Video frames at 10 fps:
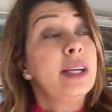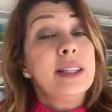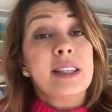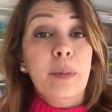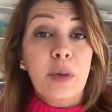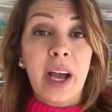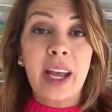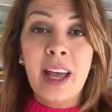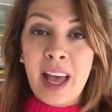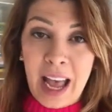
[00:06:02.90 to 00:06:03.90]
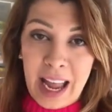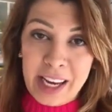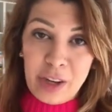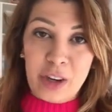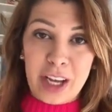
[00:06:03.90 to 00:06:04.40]
in some way
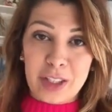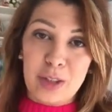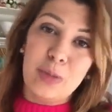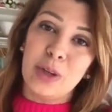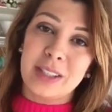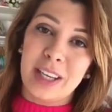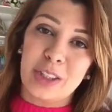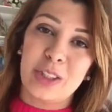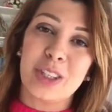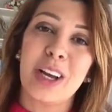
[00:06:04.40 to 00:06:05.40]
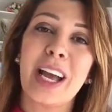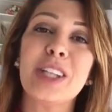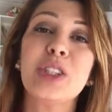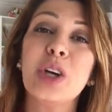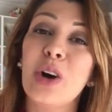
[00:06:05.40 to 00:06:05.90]
in your next newborn session. So I'll
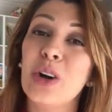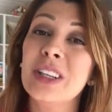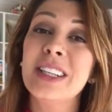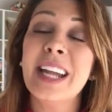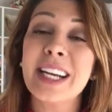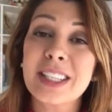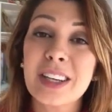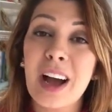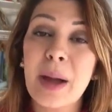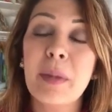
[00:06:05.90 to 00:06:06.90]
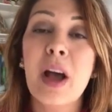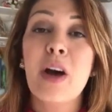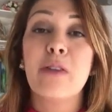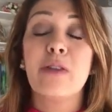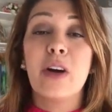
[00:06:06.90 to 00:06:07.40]
catch you all next time
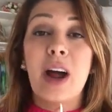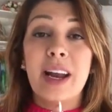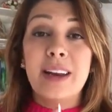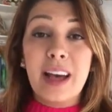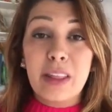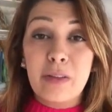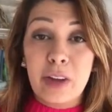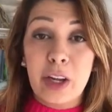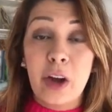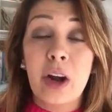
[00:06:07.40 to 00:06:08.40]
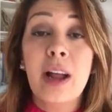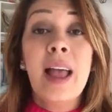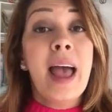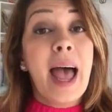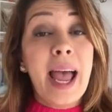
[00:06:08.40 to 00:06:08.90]
for another video.
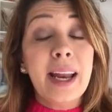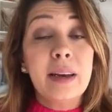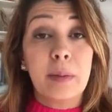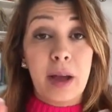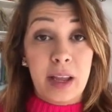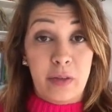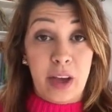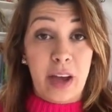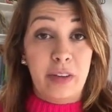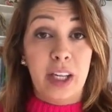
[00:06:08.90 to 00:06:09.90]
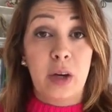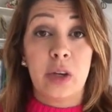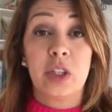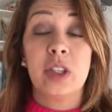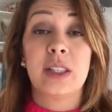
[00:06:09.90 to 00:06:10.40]
And if you have any
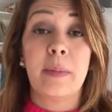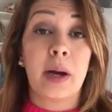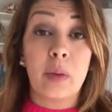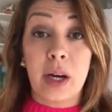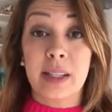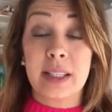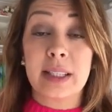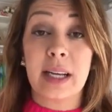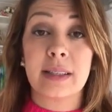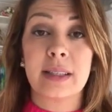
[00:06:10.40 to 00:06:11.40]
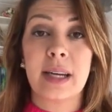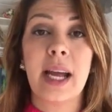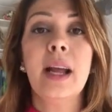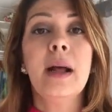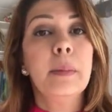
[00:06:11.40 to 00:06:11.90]
questions about what I discussed
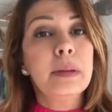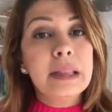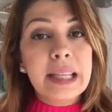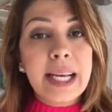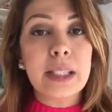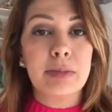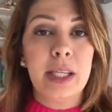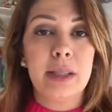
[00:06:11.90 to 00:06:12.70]
today, please,